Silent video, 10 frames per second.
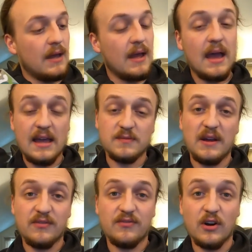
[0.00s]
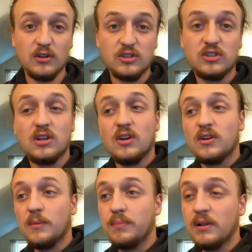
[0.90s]
as my first
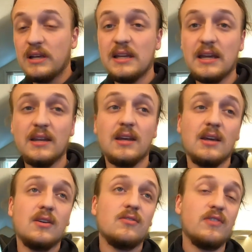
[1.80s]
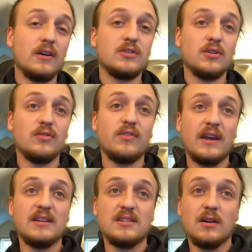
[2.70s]
completed, functional
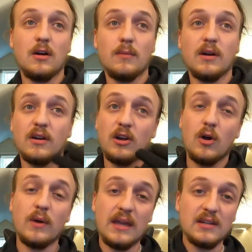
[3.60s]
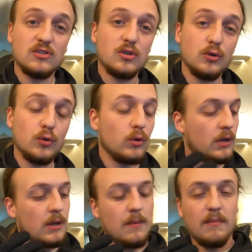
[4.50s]
fantasy armor go into
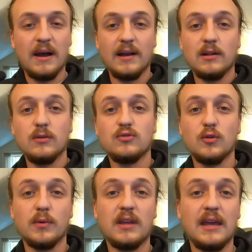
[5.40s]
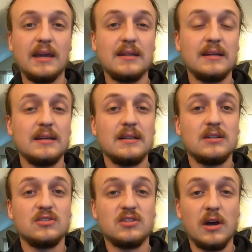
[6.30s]
my clone trooper kit.
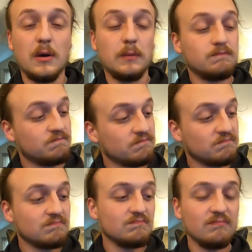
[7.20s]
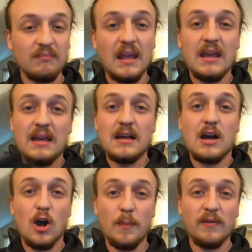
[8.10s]
So
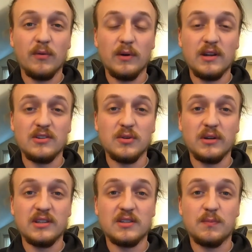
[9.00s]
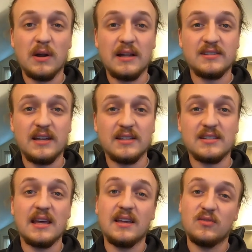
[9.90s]
hope everyone enjoyed this process.
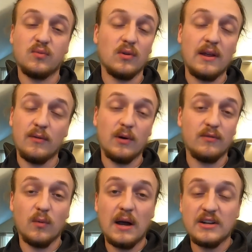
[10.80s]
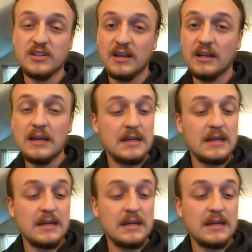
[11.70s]
Thanks for everyone for watching.